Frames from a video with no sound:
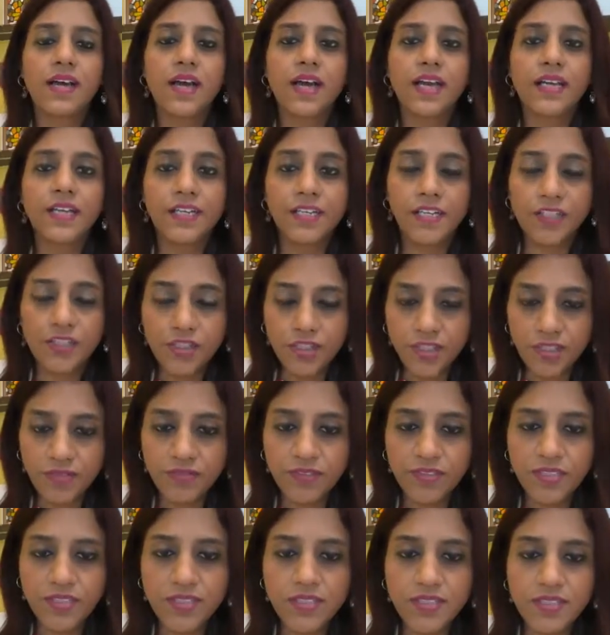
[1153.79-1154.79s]
I can
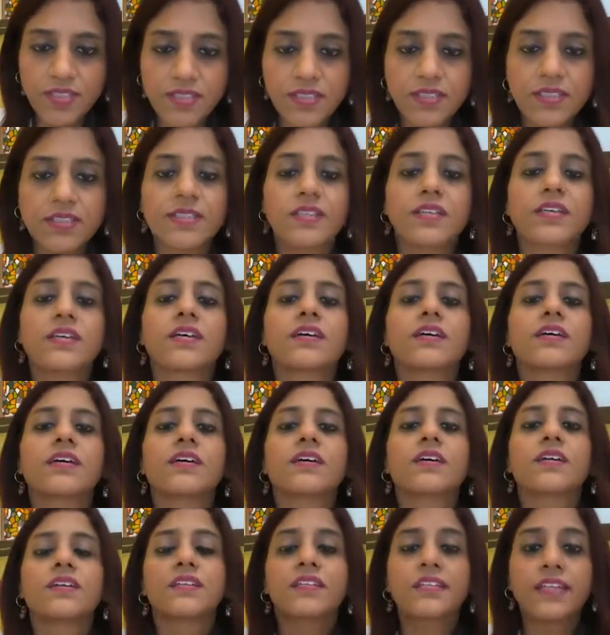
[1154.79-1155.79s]
achieve this,
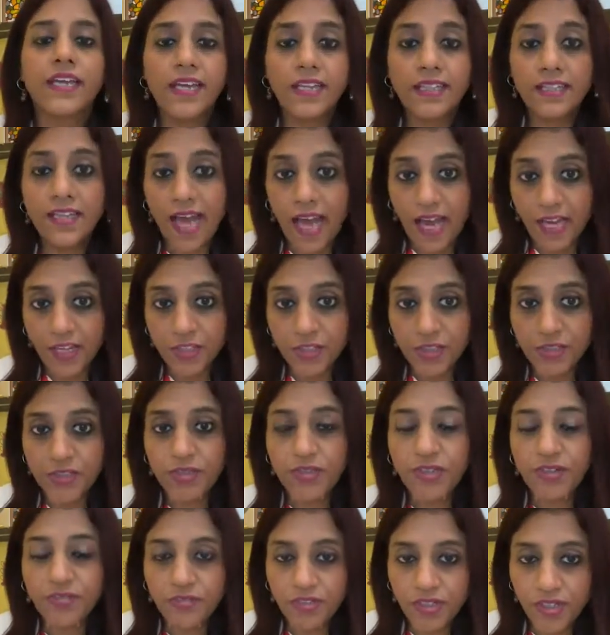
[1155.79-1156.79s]
then the action
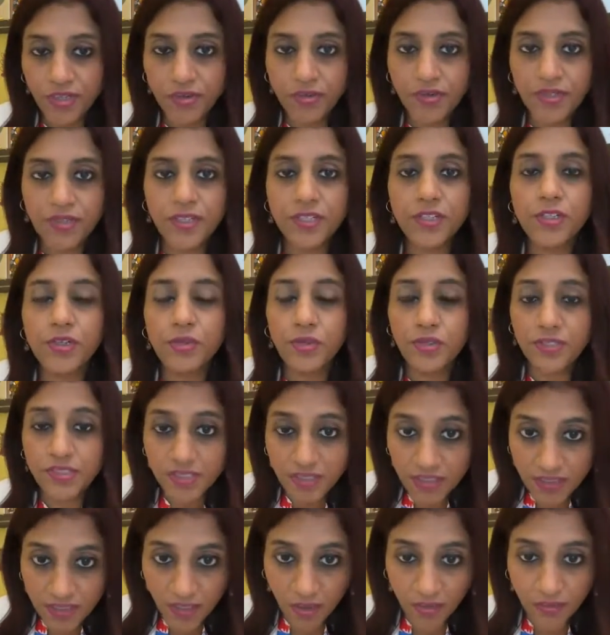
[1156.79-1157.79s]
you're definitely going to take, you're going to
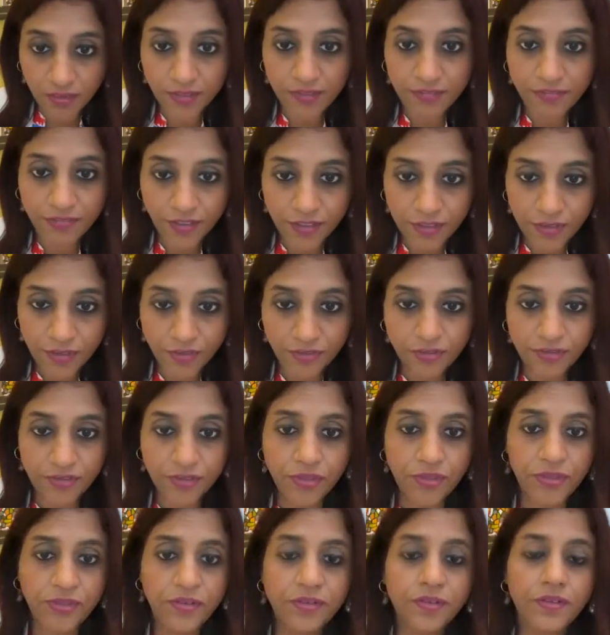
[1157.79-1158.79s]
sit down in front of
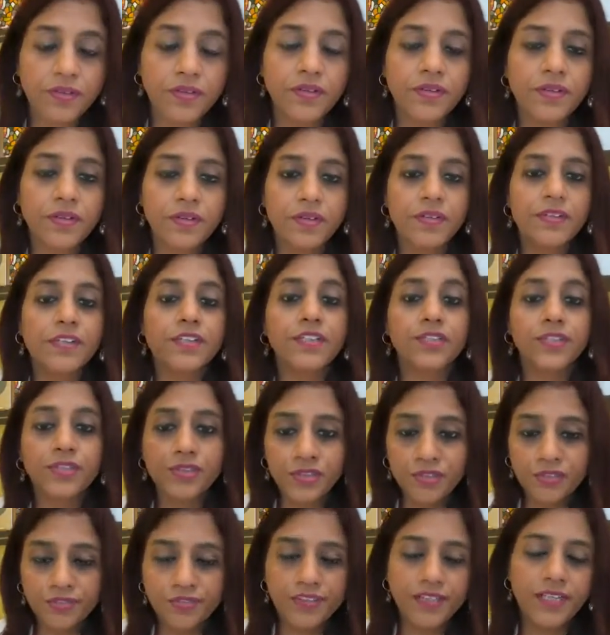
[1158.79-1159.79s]
your
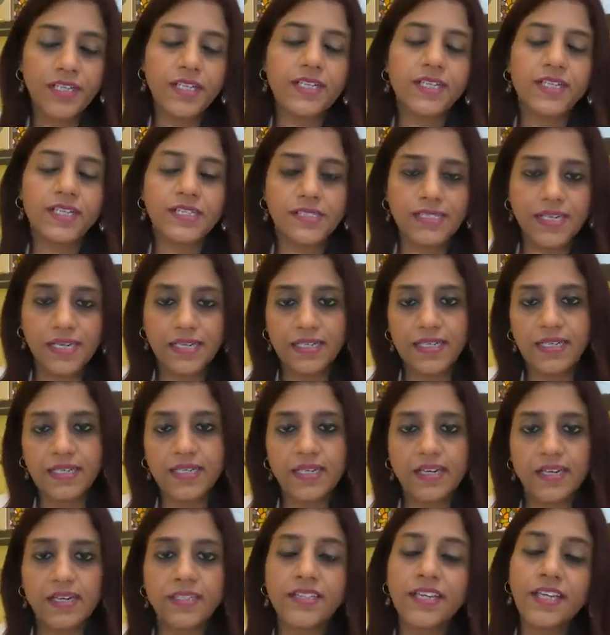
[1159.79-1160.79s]
good feeling, exactly
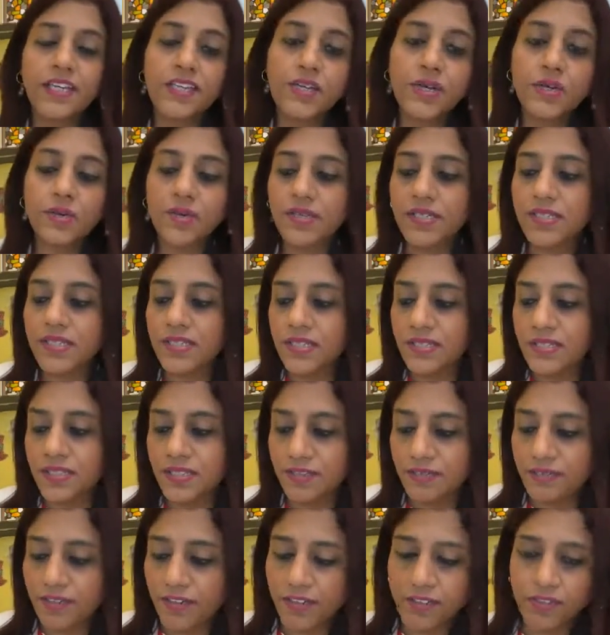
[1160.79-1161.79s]
correct. Then you're going to sit
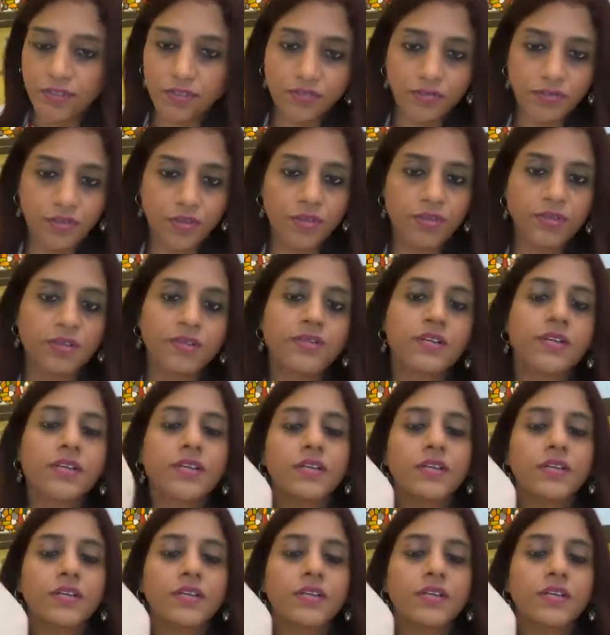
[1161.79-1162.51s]
in front of your